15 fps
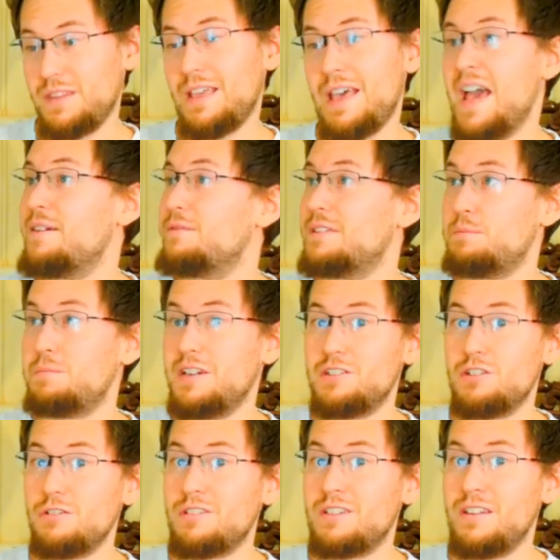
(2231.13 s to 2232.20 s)
have the
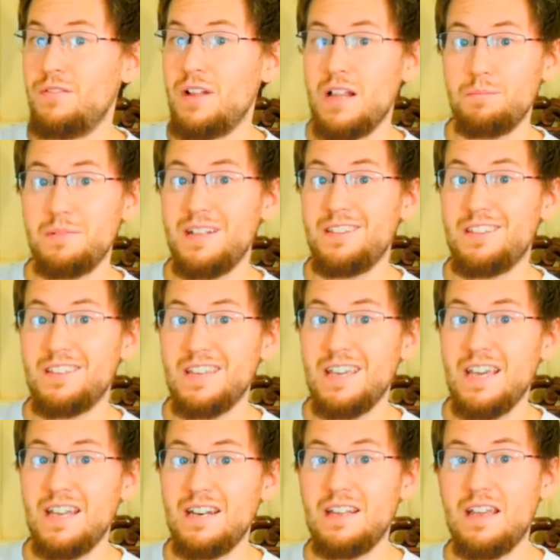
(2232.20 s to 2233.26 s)
pictures developed and
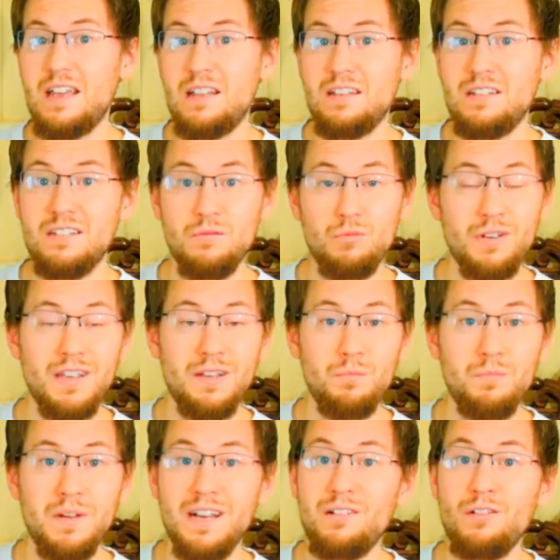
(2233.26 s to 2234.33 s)
scanned, and we
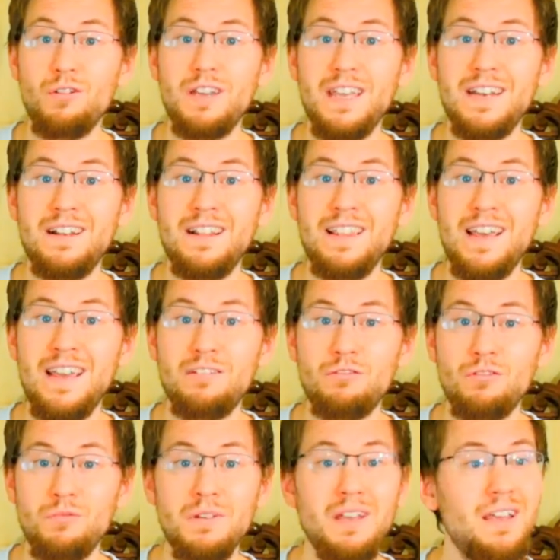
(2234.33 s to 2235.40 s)
might look in
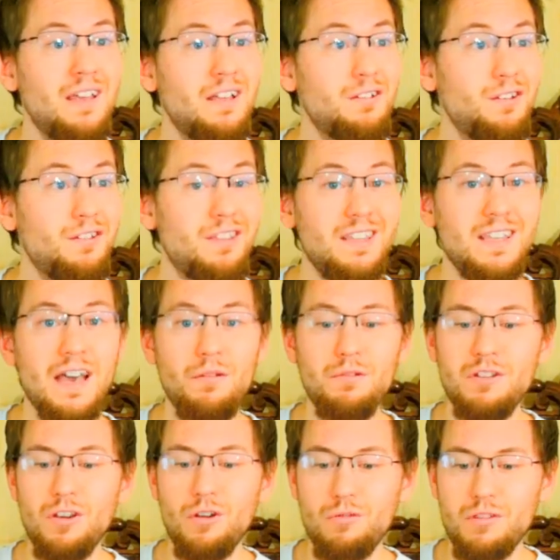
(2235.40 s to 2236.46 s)
Lightroom to see how
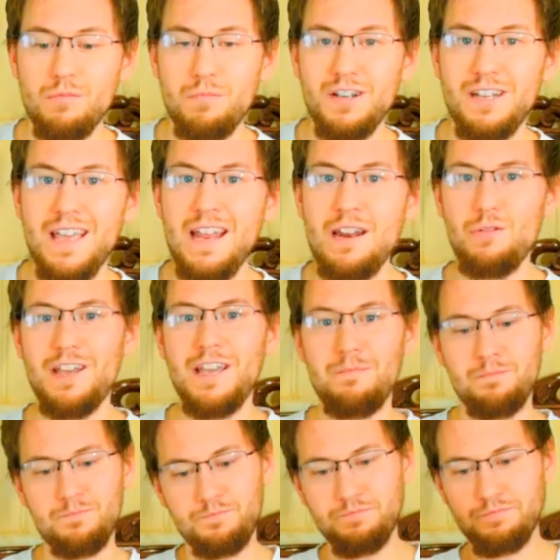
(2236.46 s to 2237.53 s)
it goes. But
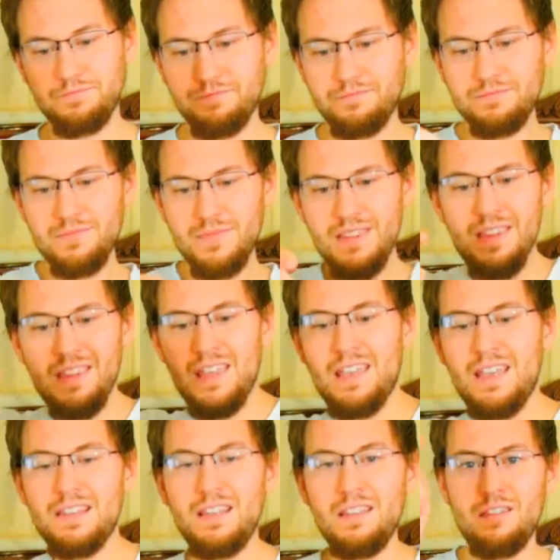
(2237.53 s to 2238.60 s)
anyway,
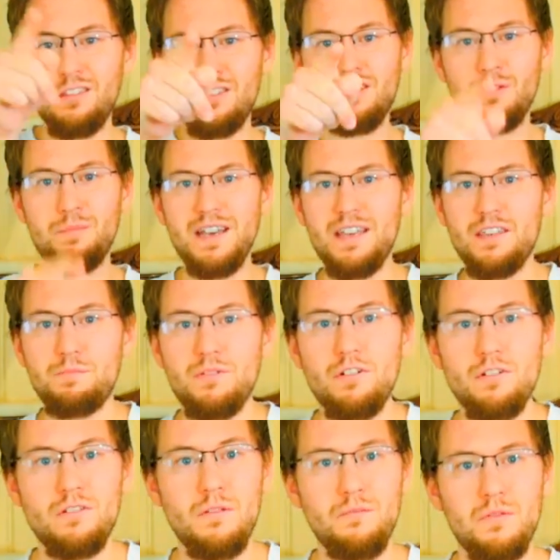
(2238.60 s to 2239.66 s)
this is Tobias
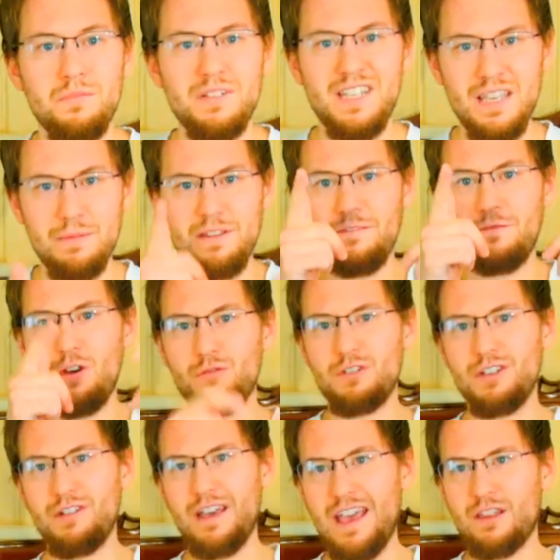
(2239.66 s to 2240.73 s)
Bergström from
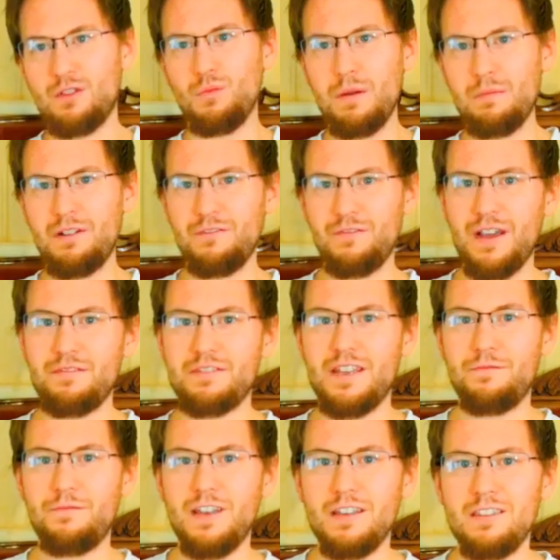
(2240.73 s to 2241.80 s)
T.B.Photo X 1.5 to
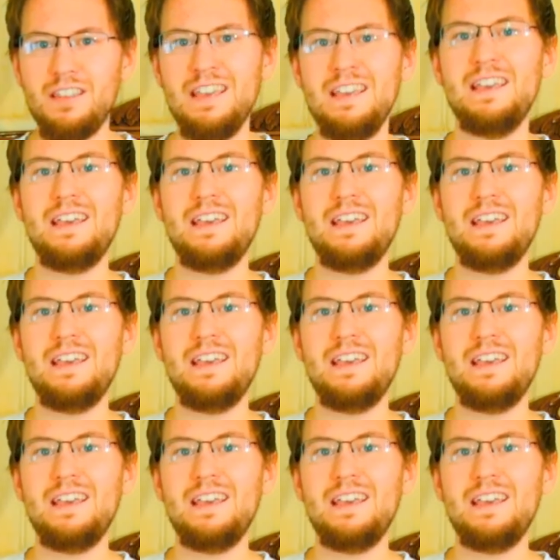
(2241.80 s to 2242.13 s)
FX,